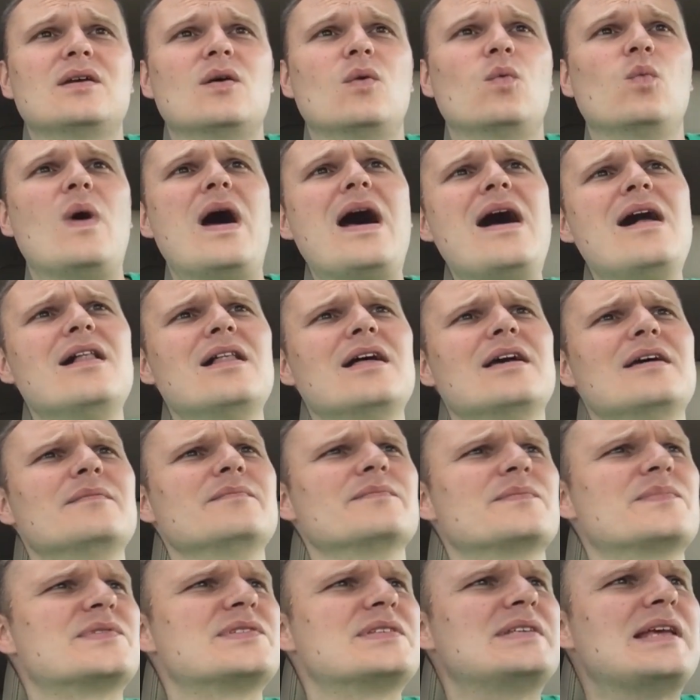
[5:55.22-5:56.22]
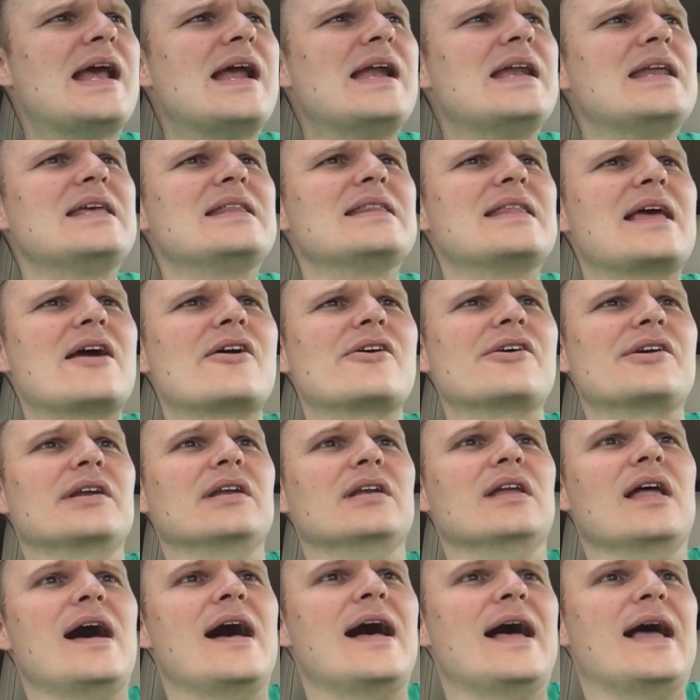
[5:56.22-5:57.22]
while I'm standing there
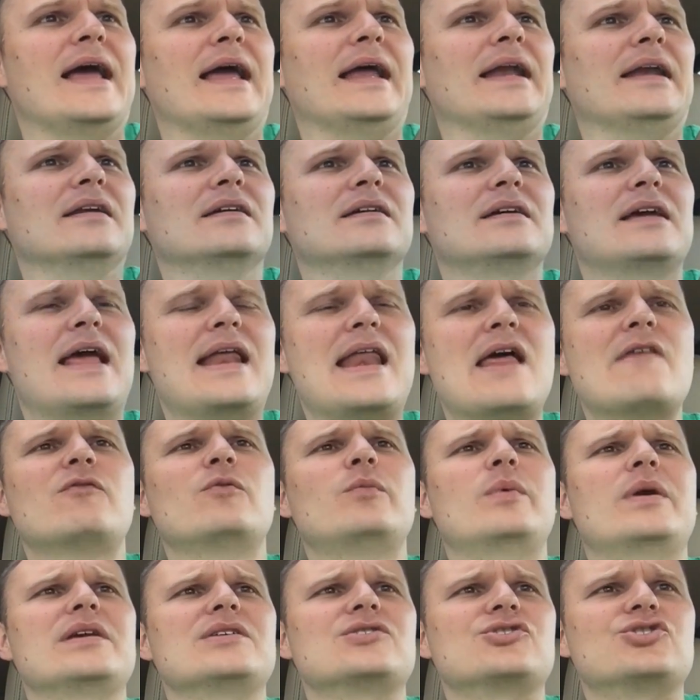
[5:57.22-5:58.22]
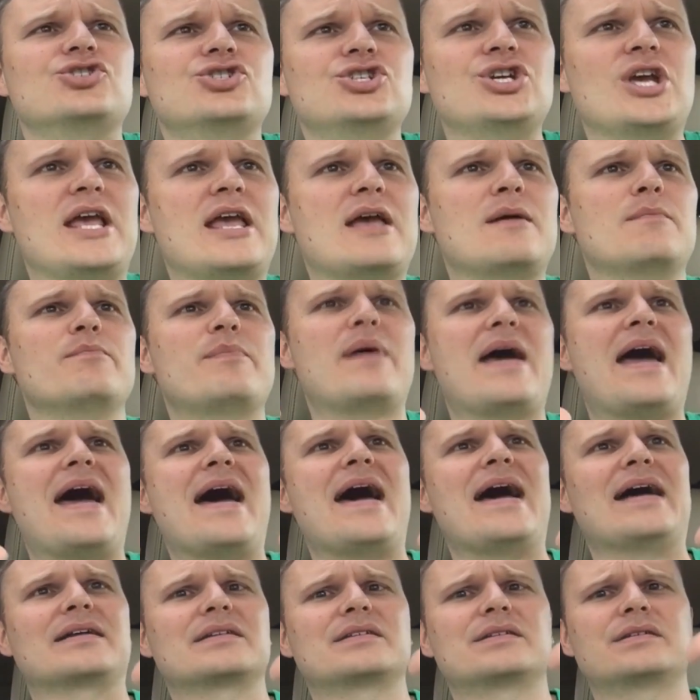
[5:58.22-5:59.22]
in line, and everybody's jam
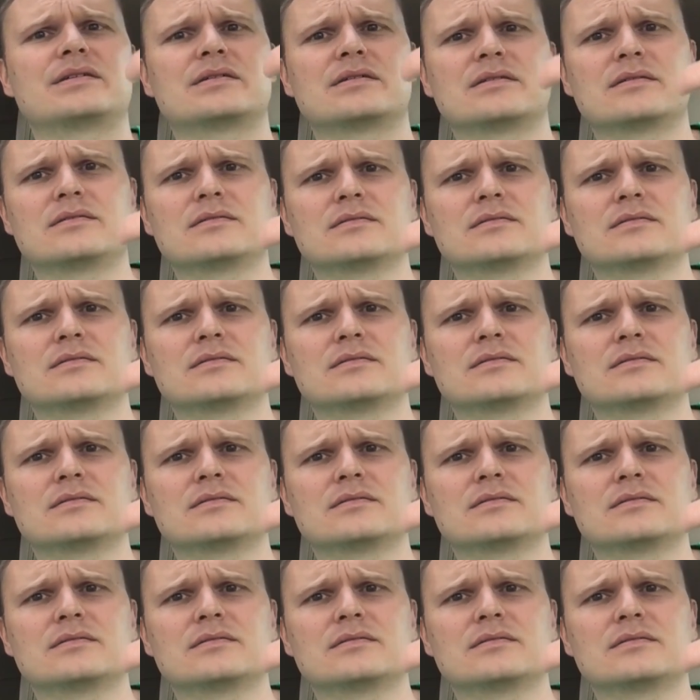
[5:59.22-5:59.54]
packed